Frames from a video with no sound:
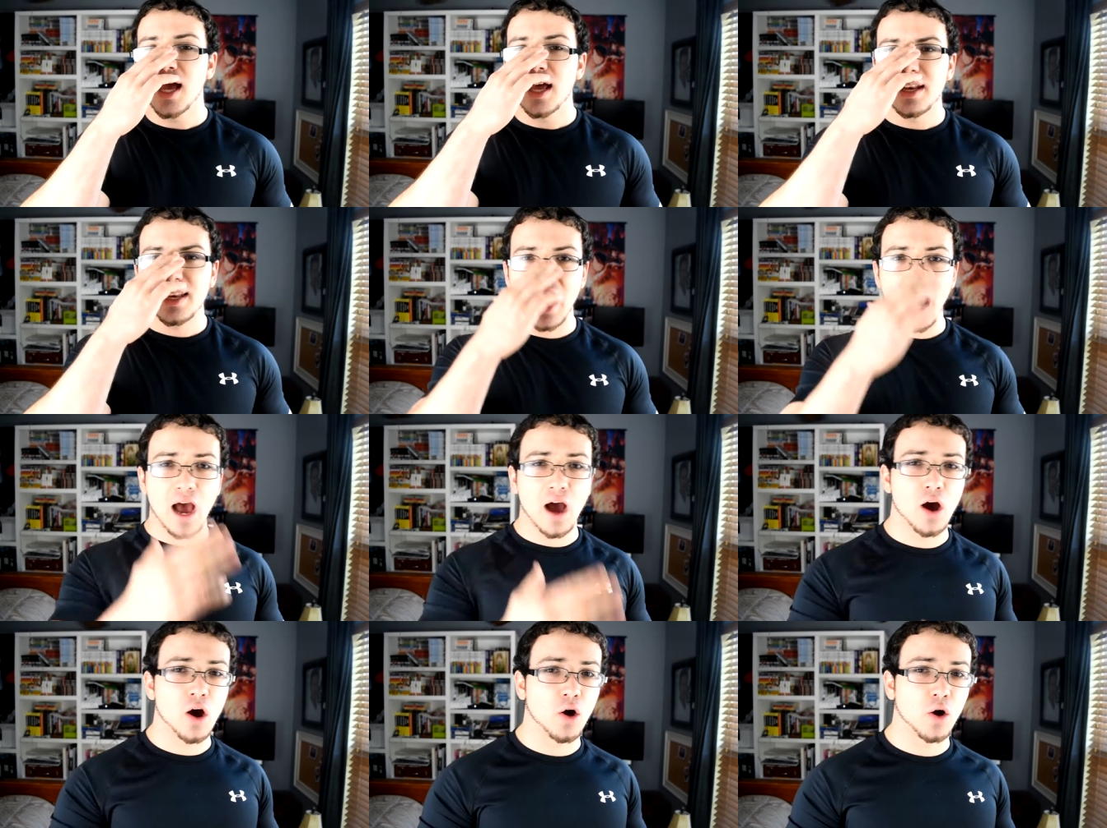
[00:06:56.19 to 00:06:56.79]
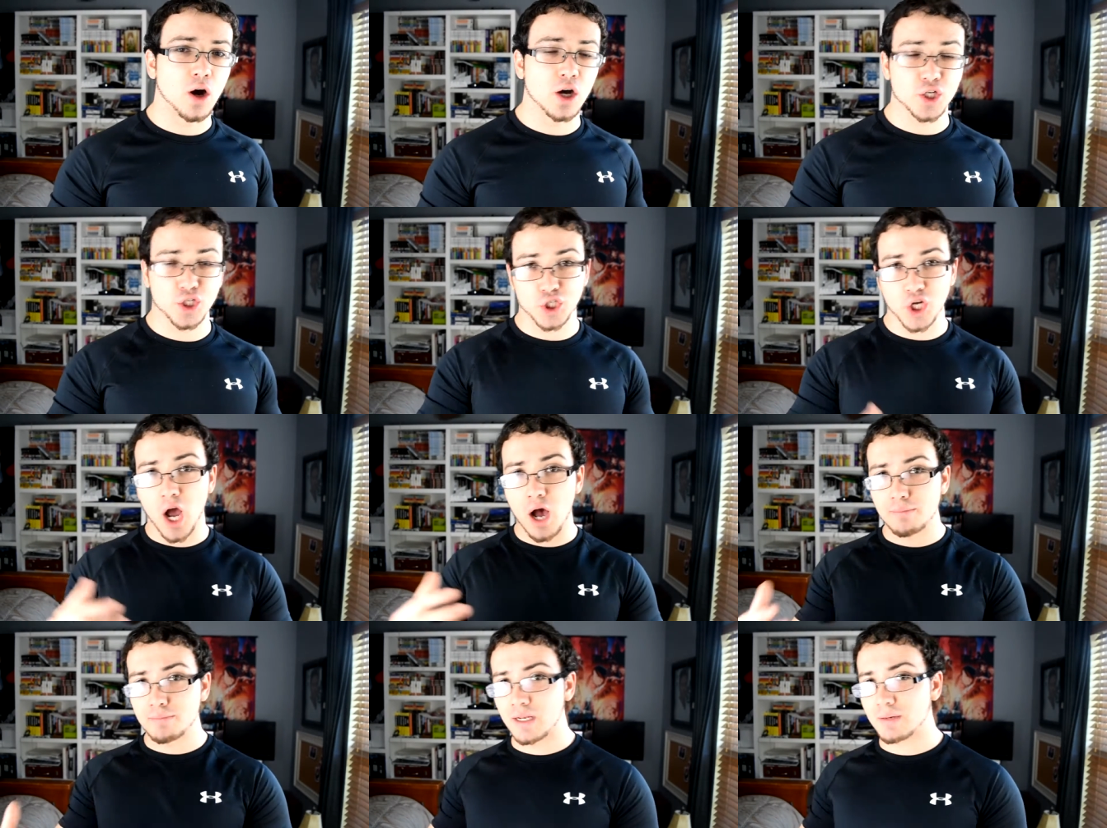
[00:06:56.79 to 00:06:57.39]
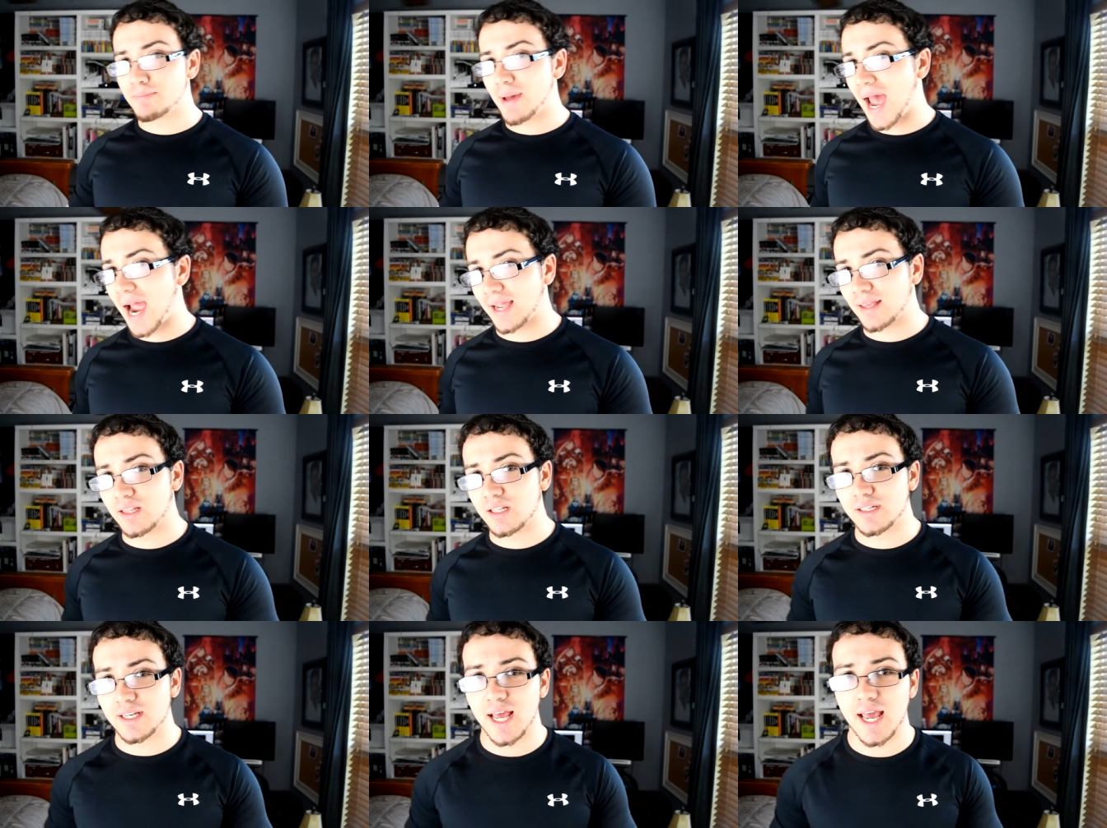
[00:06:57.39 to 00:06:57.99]
Now, a shaman back
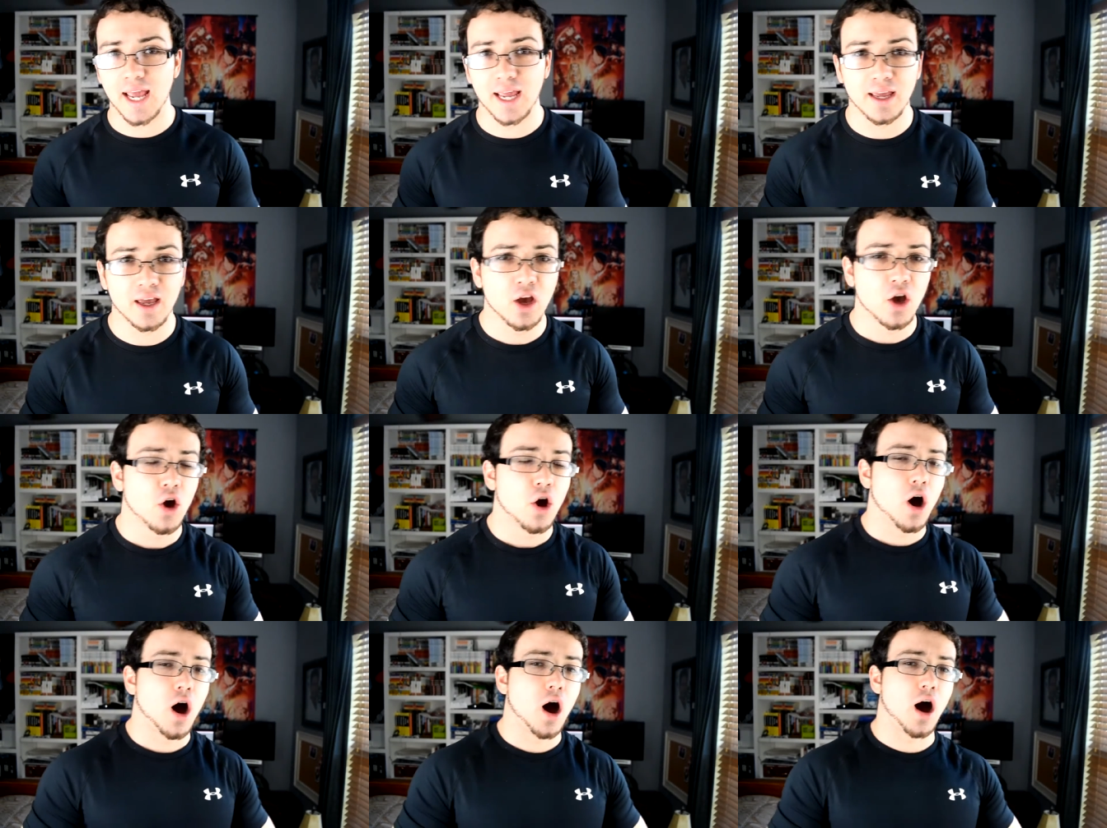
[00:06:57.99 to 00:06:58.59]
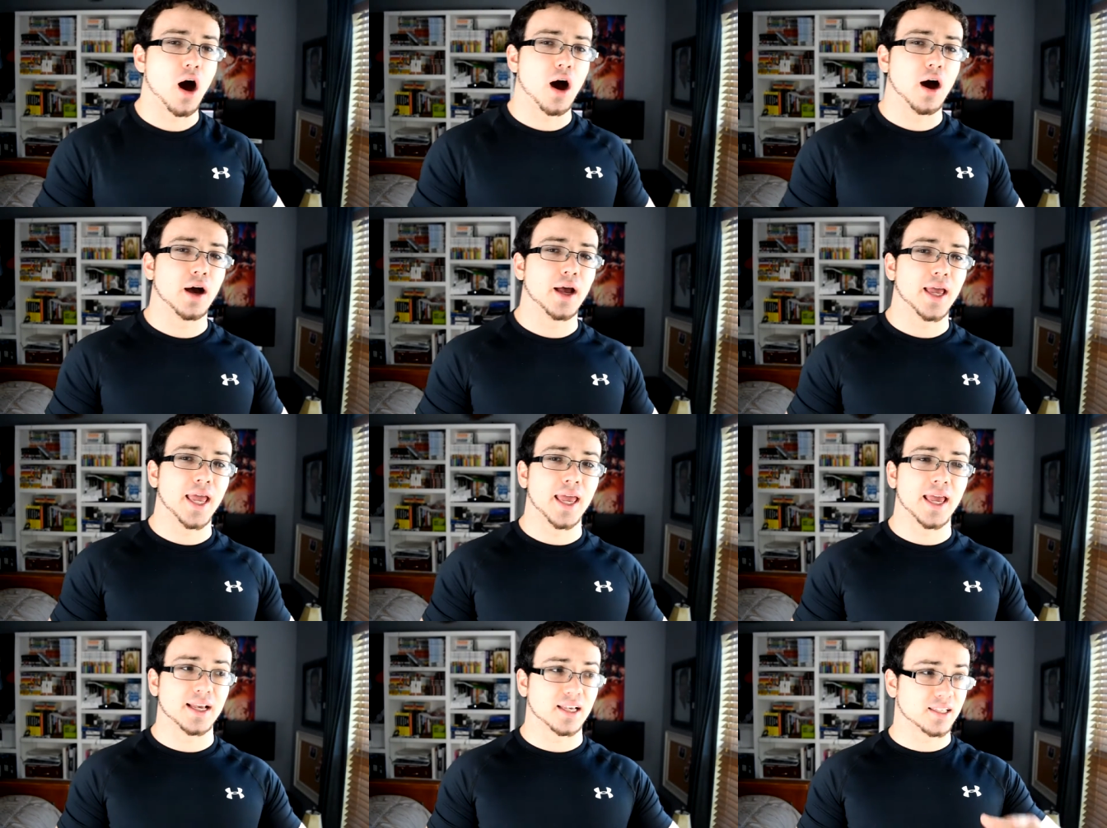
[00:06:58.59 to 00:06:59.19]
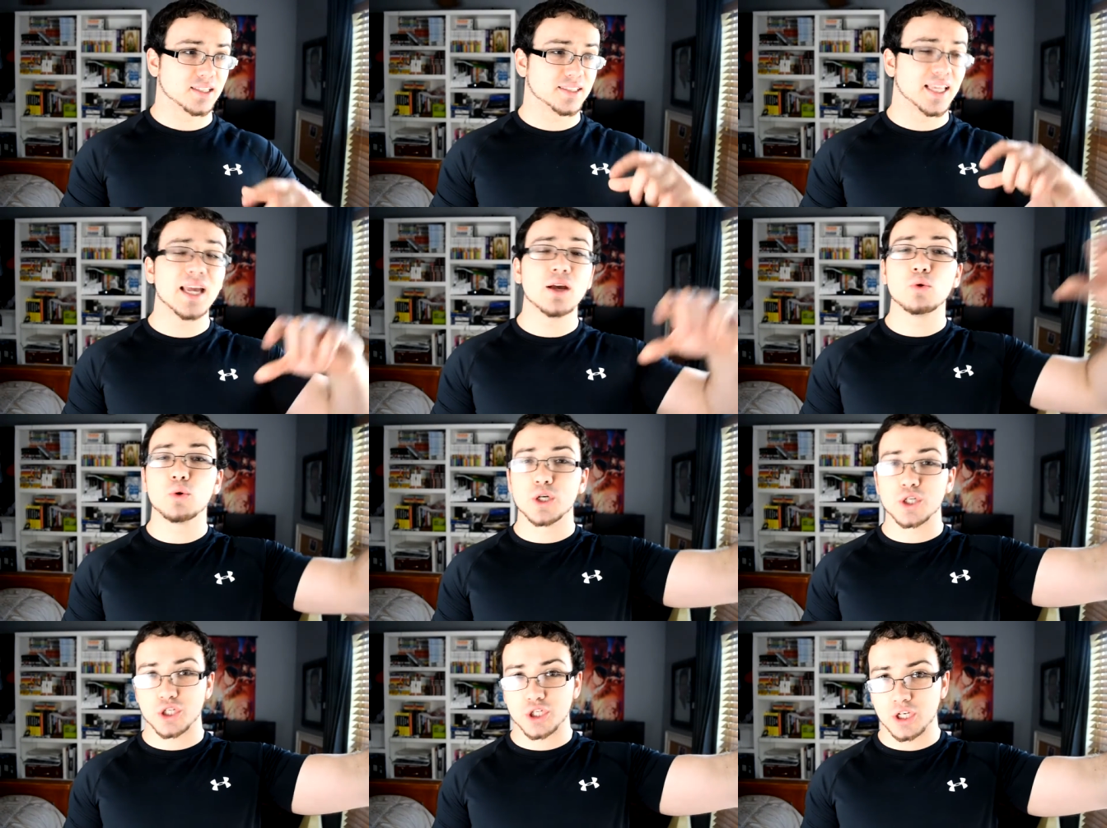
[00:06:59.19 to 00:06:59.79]
in the day
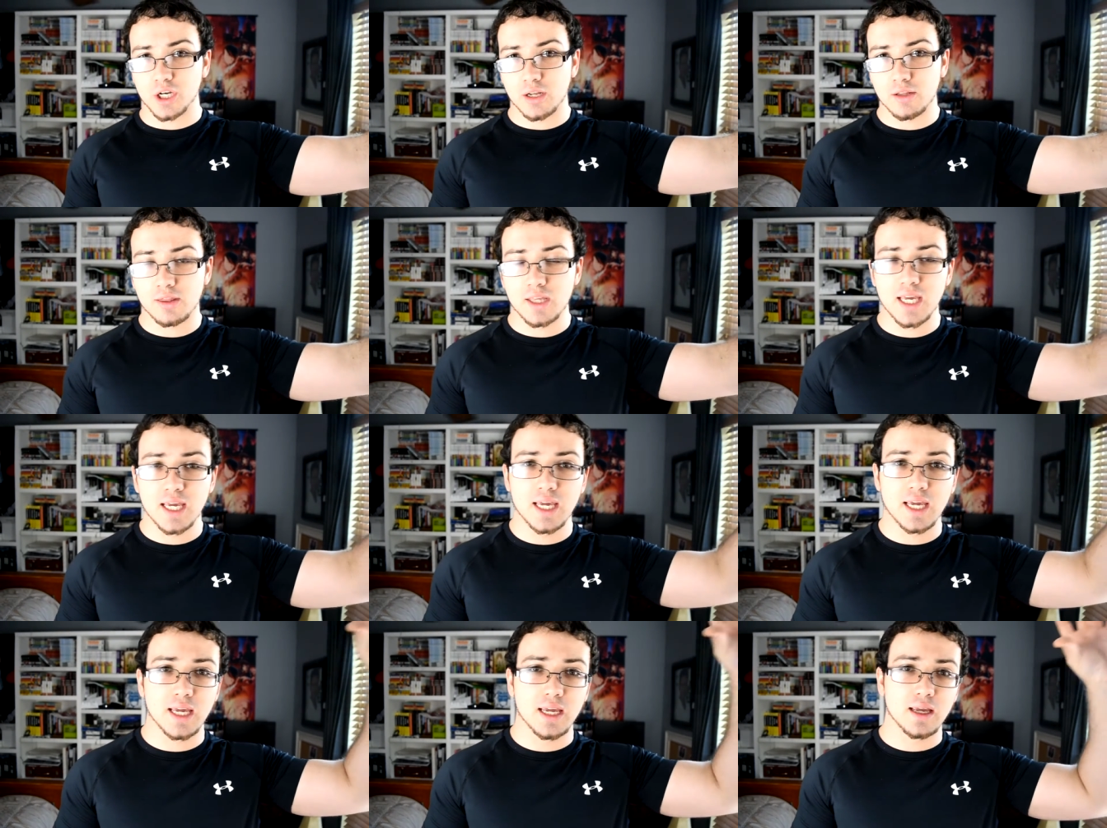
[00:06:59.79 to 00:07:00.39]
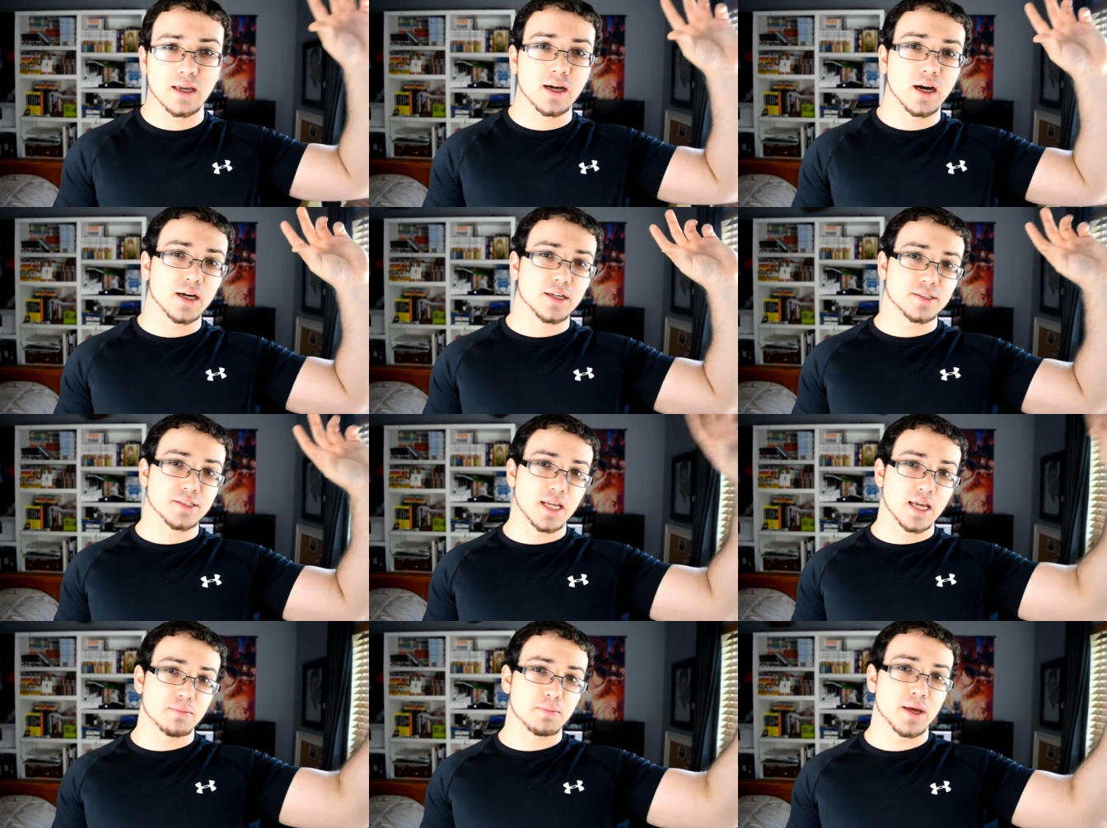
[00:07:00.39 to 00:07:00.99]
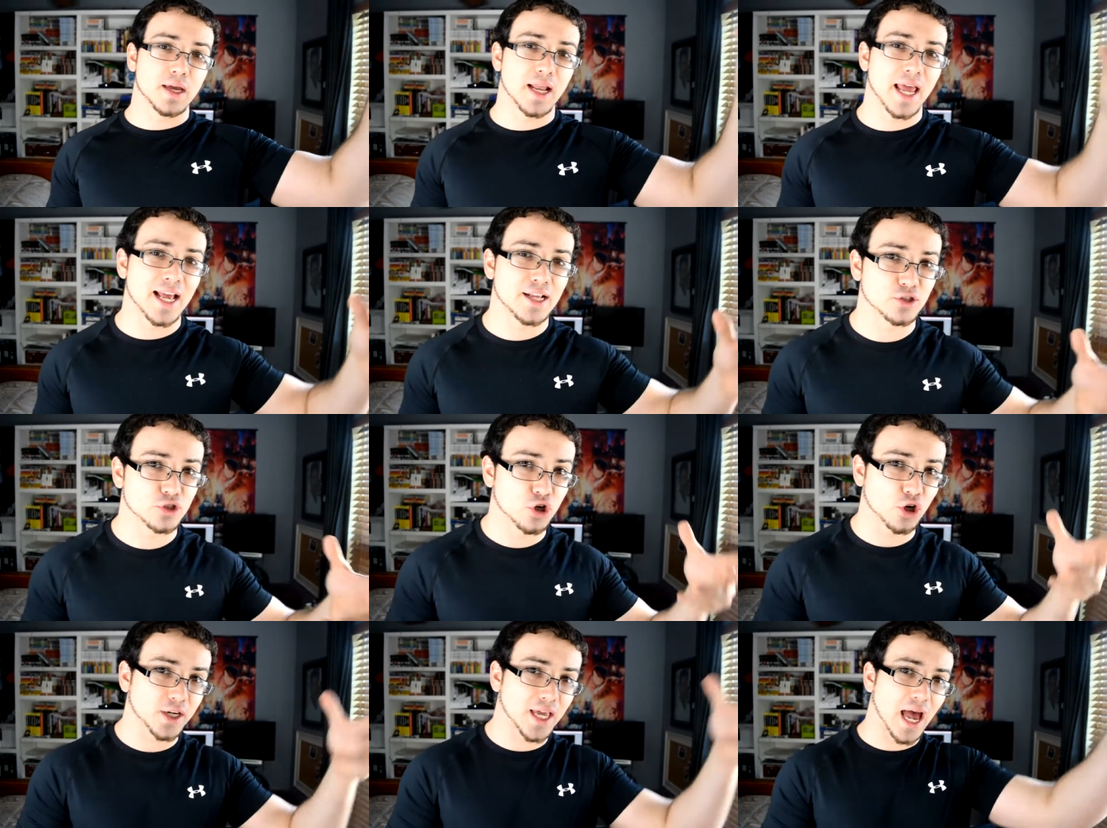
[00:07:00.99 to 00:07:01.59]
extinguished the demon and
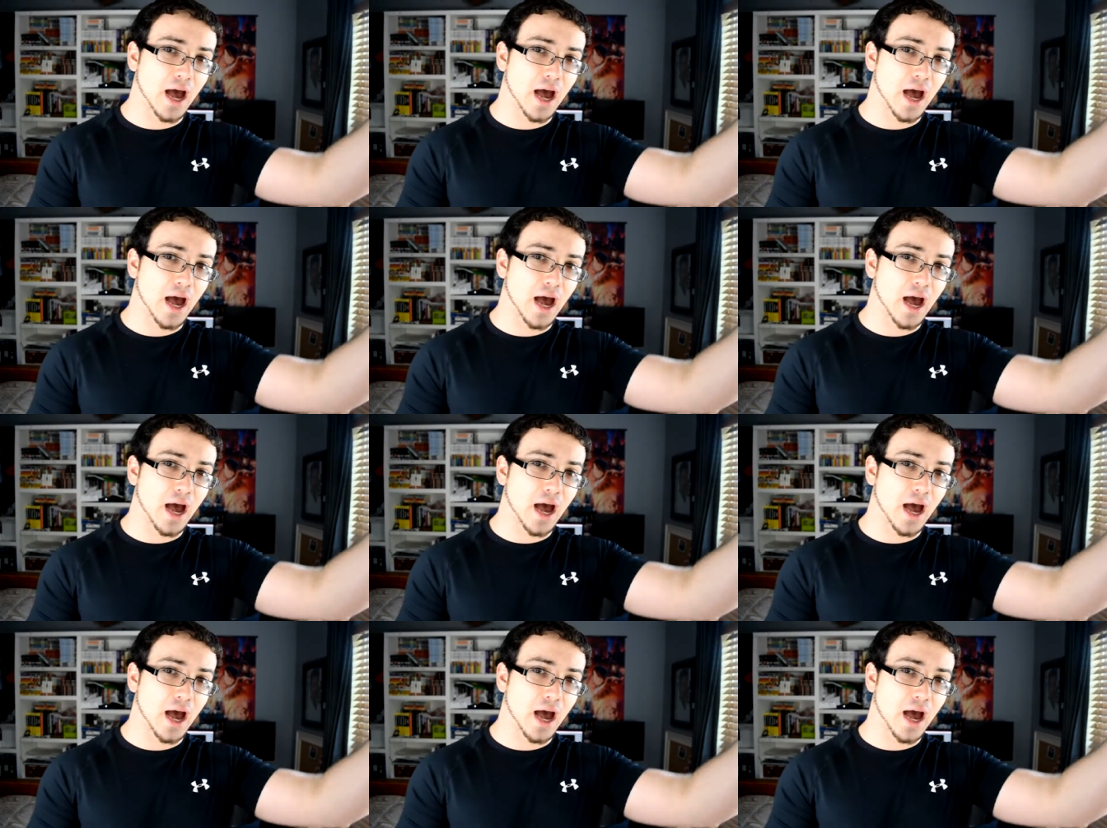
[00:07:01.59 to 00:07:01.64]
took